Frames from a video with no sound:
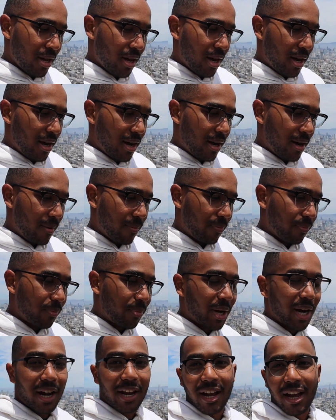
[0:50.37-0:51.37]

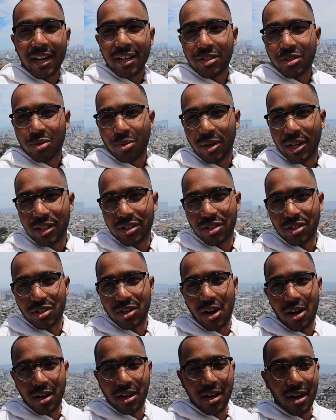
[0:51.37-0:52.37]
But I kind of just wanted to
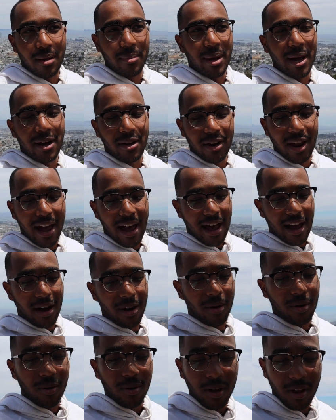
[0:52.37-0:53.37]
talk about
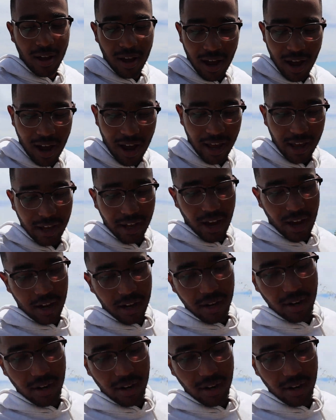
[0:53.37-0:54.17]
how I got